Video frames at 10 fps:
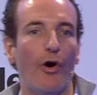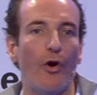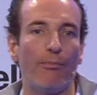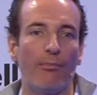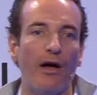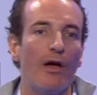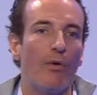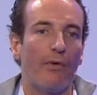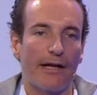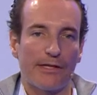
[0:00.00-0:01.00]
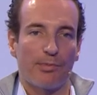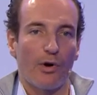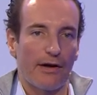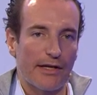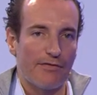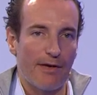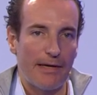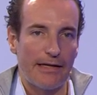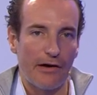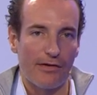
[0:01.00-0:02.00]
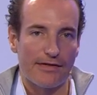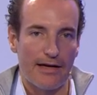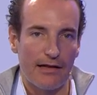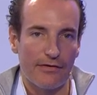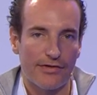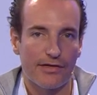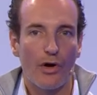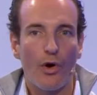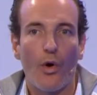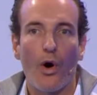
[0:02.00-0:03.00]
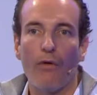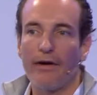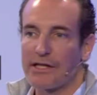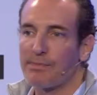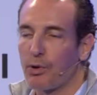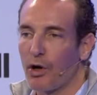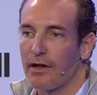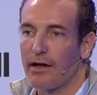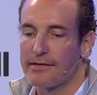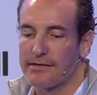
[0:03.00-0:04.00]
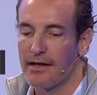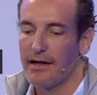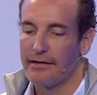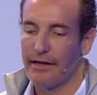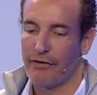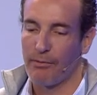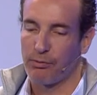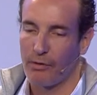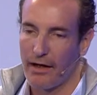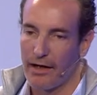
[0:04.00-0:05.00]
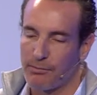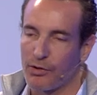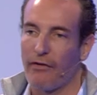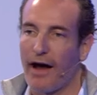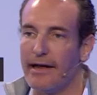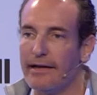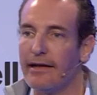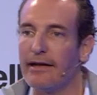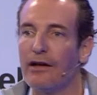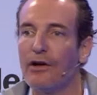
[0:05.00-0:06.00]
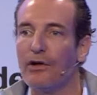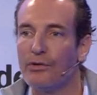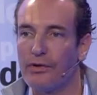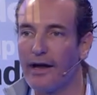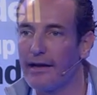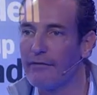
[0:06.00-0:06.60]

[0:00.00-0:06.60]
open, whether it's products we are building ourselves OVADES products that we are uh, providing together